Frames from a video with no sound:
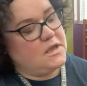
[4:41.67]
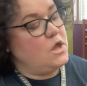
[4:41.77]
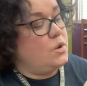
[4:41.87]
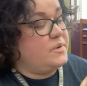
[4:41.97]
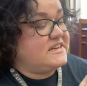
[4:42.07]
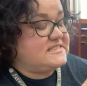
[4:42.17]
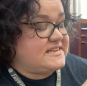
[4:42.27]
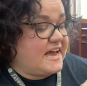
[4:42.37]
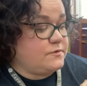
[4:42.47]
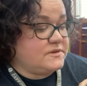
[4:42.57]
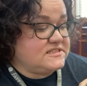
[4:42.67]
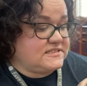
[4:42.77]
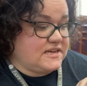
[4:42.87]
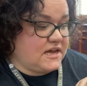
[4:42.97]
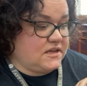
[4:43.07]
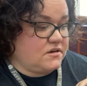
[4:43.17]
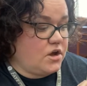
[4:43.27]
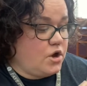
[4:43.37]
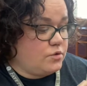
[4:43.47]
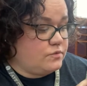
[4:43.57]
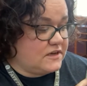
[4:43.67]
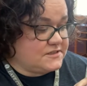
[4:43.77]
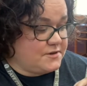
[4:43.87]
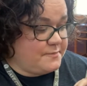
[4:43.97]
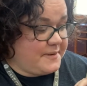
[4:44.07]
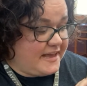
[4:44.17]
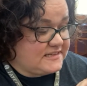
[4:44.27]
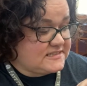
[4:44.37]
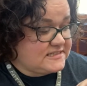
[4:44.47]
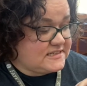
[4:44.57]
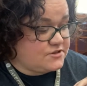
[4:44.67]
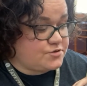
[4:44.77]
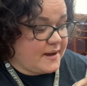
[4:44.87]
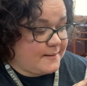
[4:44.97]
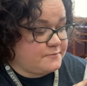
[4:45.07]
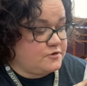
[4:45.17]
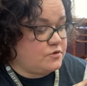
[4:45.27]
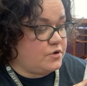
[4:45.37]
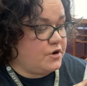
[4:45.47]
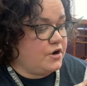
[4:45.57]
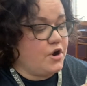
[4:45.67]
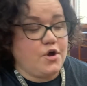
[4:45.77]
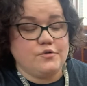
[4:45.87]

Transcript: When his dad was done, Russell painted the trap door